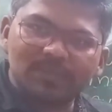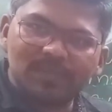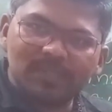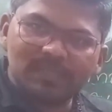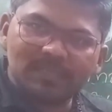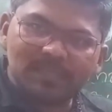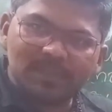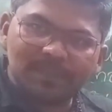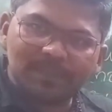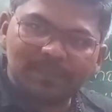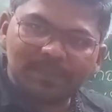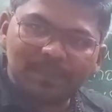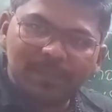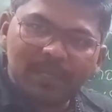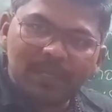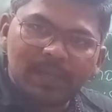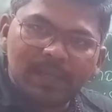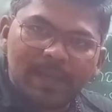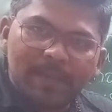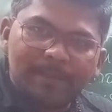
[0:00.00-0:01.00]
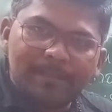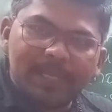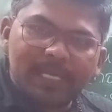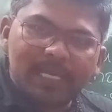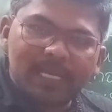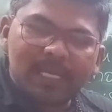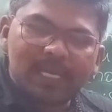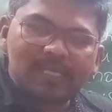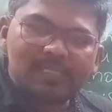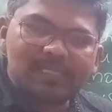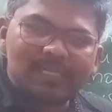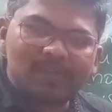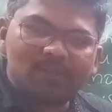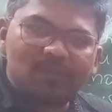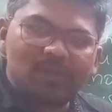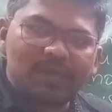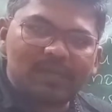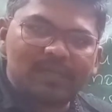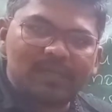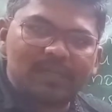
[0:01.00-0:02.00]
the some minerals and
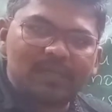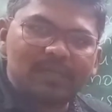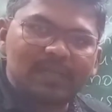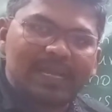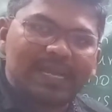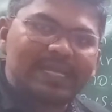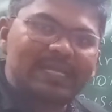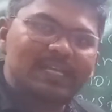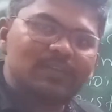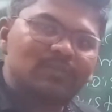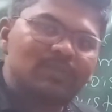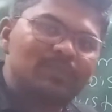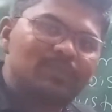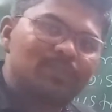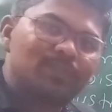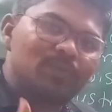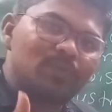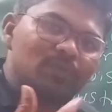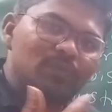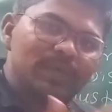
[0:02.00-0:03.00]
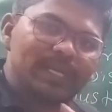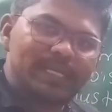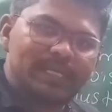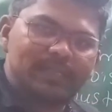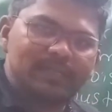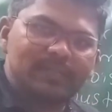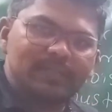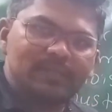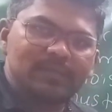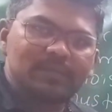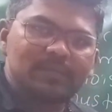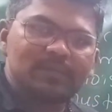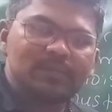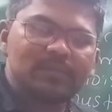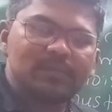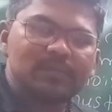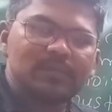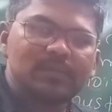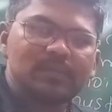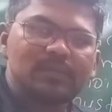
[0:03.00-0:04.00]
water and it will provide
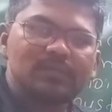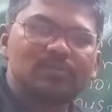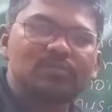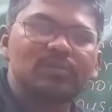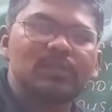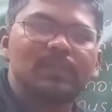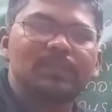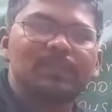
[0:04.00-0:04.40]
to the